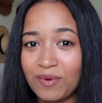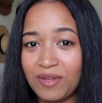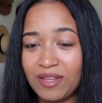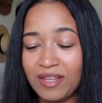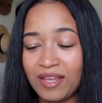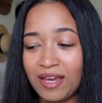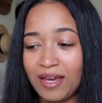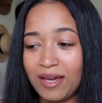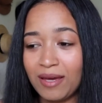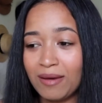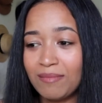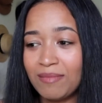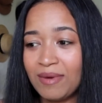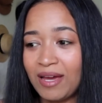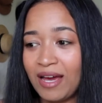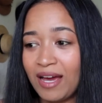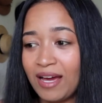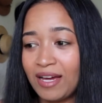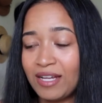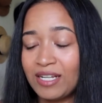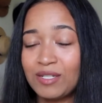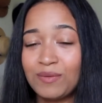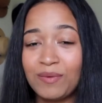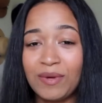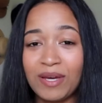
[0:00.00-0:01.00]
with him
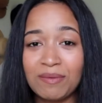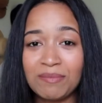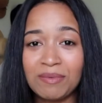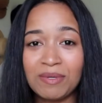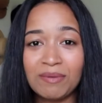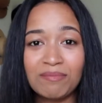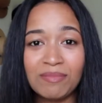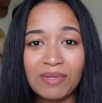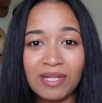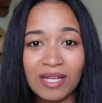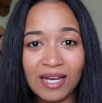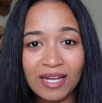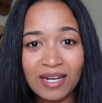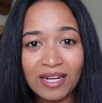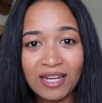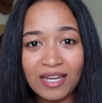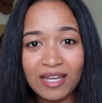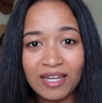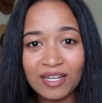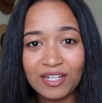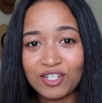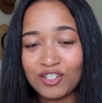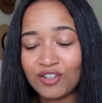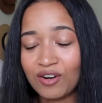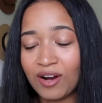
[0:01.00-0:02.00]
and we had been
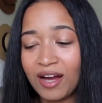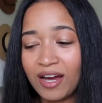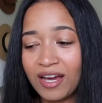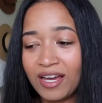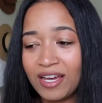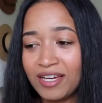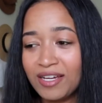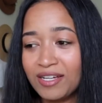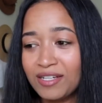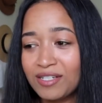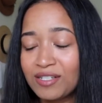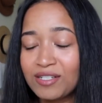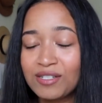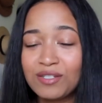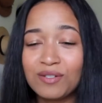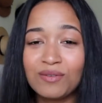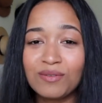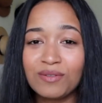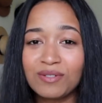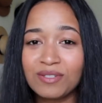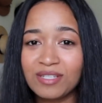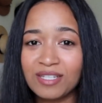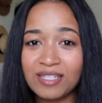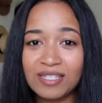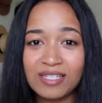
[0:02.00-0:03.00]
planning and trying to
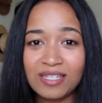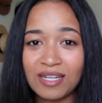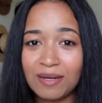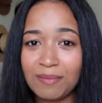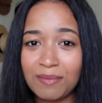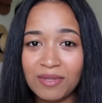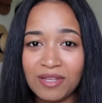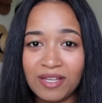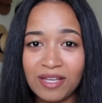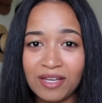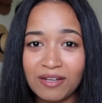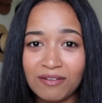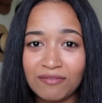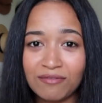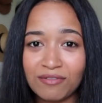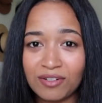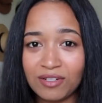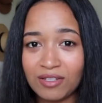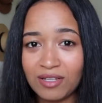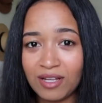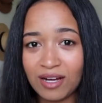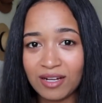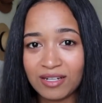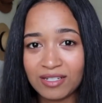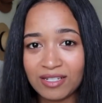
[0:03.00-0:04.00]
do this type of thing for
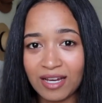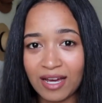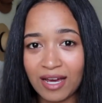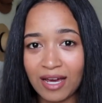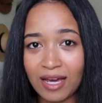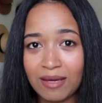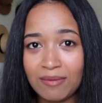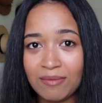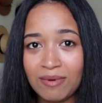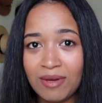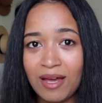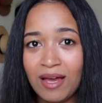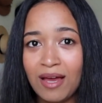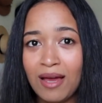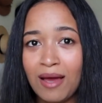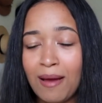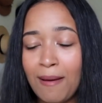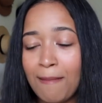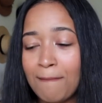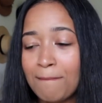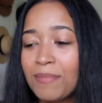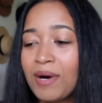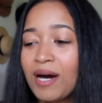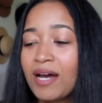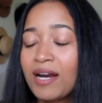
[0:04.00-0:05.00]
a long time,
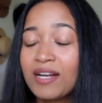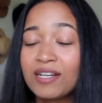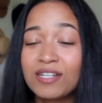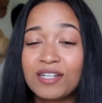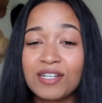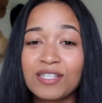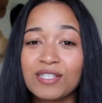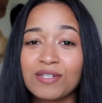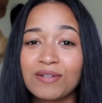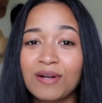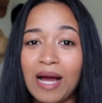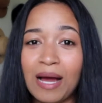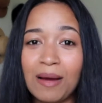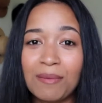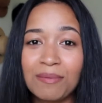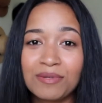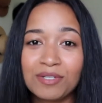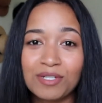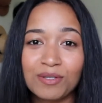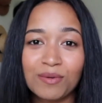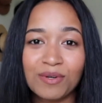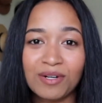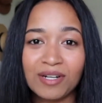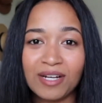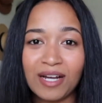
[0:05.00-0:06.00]
but it just so
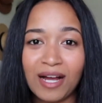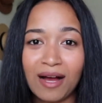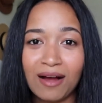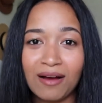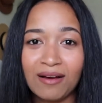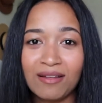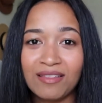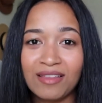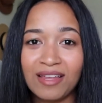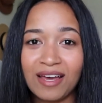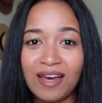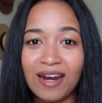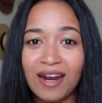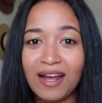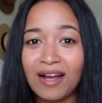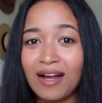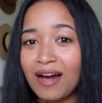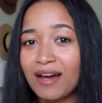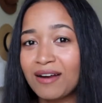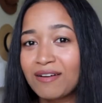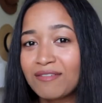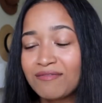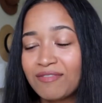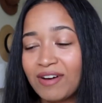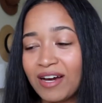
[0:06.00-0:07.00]
happened to work out that I
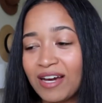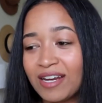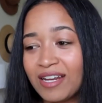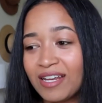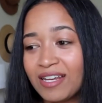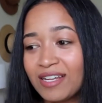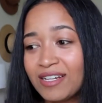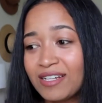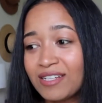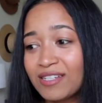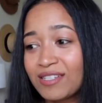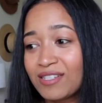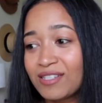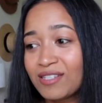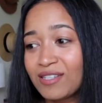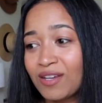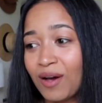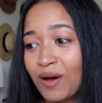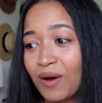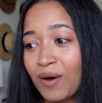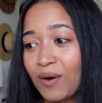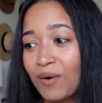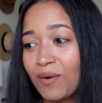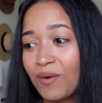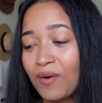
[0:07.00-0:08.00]
got invited,
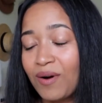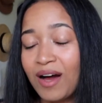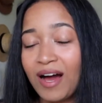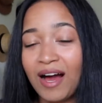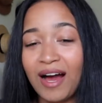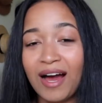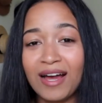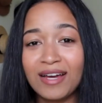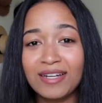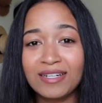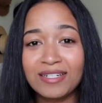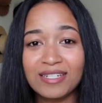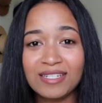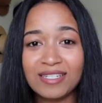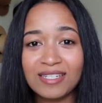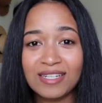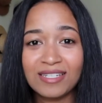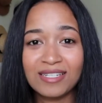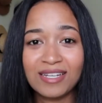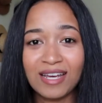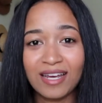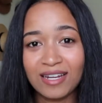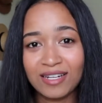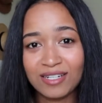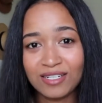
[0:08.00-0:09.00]
so I just
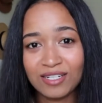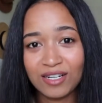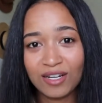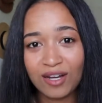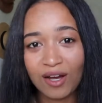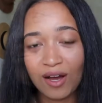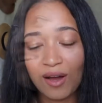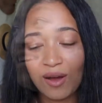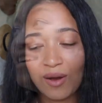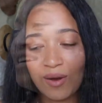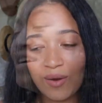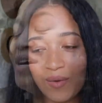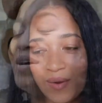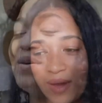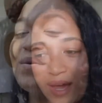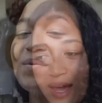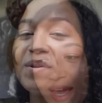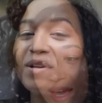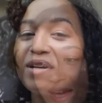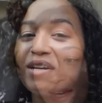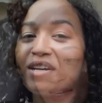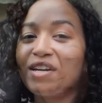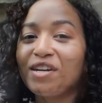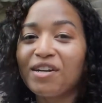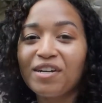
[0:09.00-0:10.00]
decided to go.
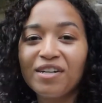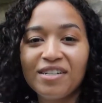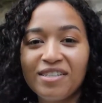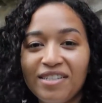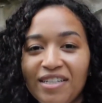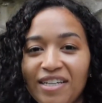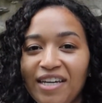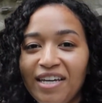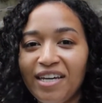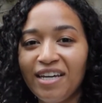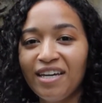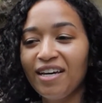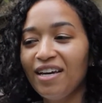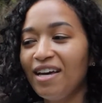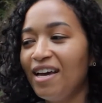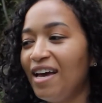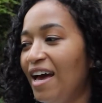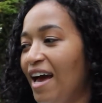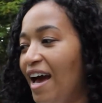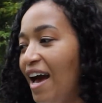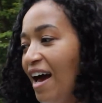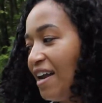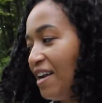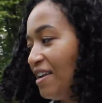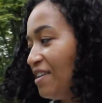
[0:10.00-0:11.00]
We're currently
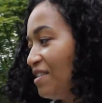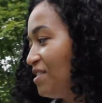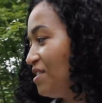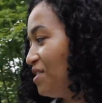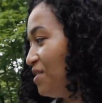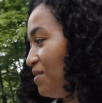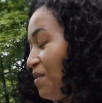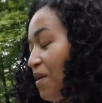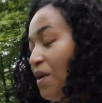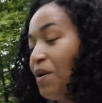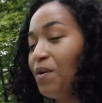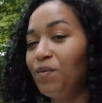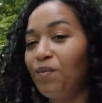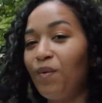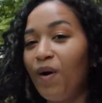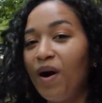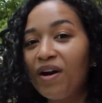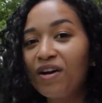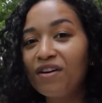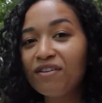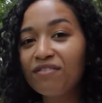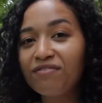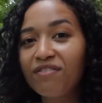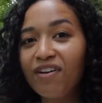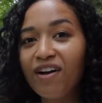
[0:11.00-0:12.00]
headed to a
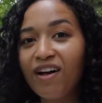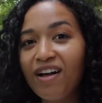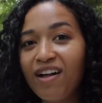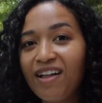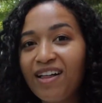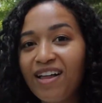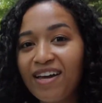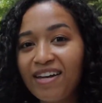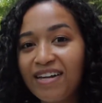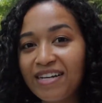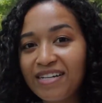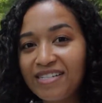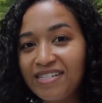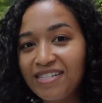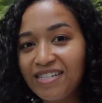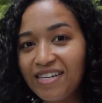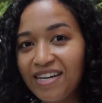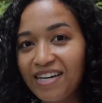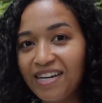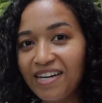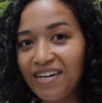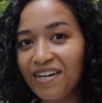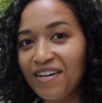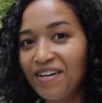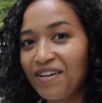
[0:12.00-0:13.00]
waterfall and I
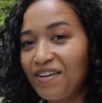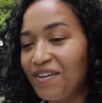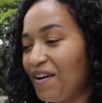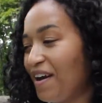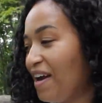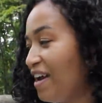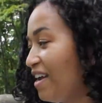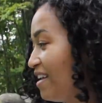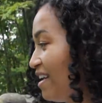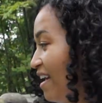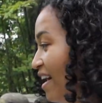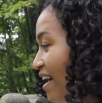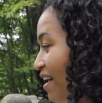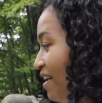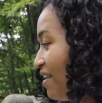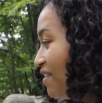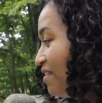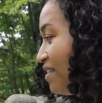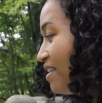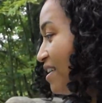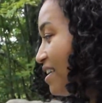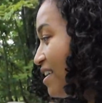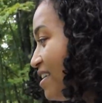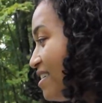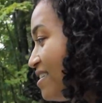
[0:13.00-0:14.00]
see it right now.
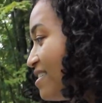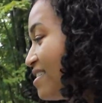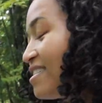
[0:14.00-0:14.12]
It